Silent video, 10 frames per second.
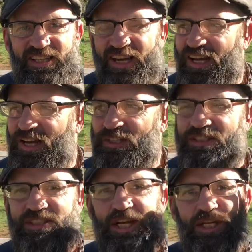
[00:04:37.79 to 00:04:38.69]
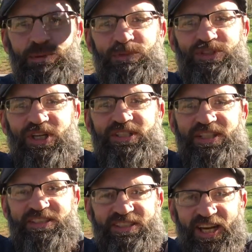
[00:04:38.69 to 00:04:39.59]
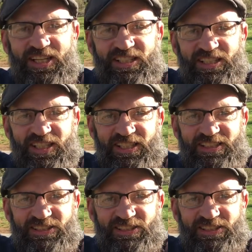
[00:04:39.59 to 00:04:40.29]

Yeah. And the stadium was on the other side of the lake,